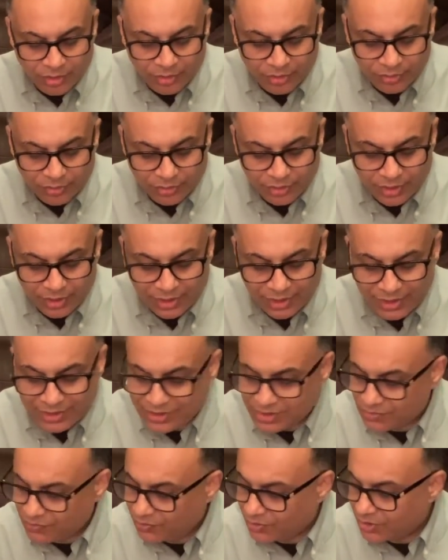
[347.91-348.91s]
So the
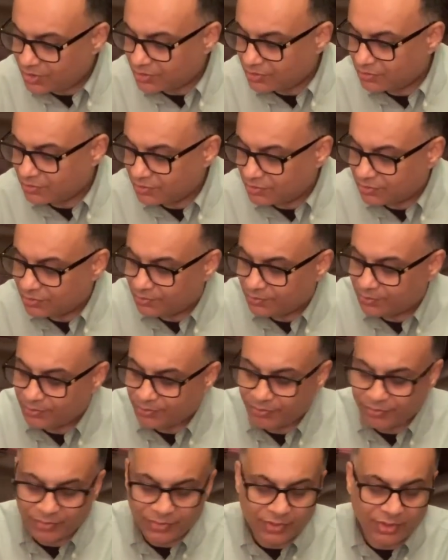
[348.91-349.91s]
next one,
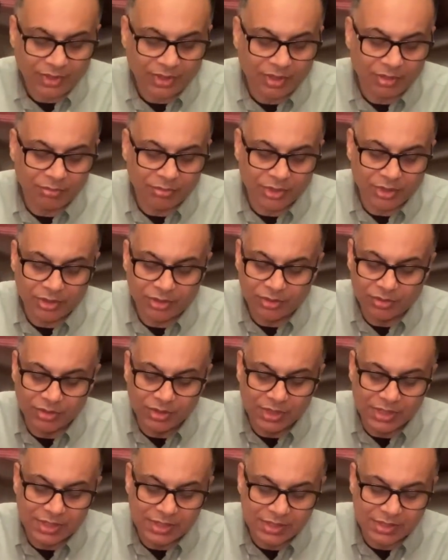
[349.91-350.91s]
compared to
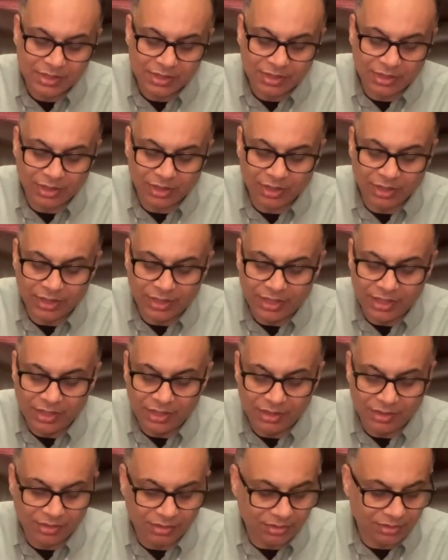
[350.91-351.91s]
this, a little